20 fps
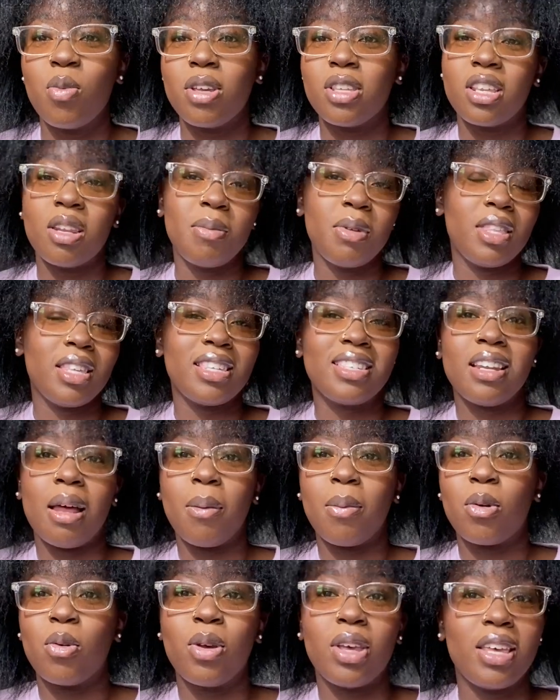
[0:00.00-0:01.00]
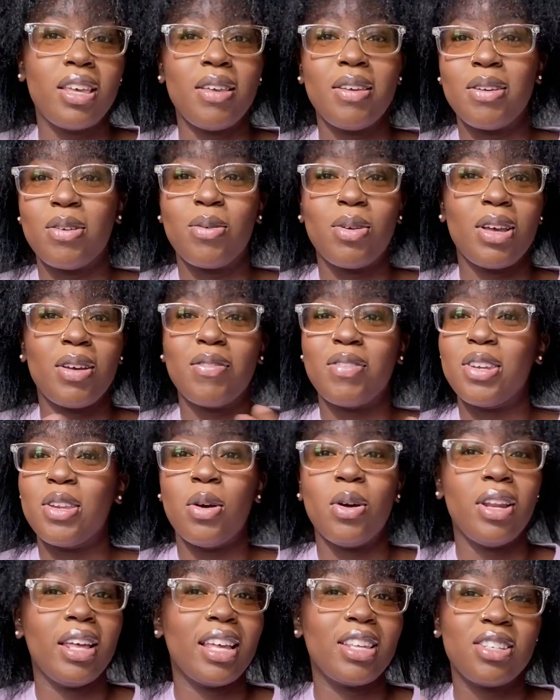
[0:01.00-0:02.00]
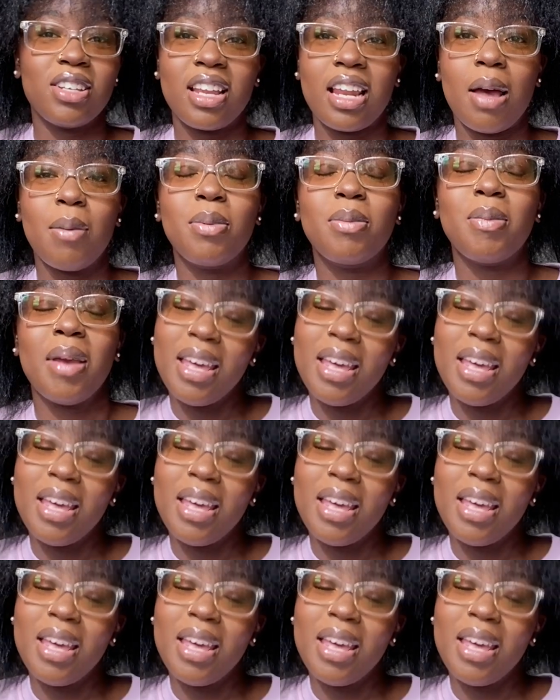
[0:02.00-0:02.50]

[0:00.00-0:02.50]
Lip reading: It's gonna be this quick video. Like it's not gonna happen.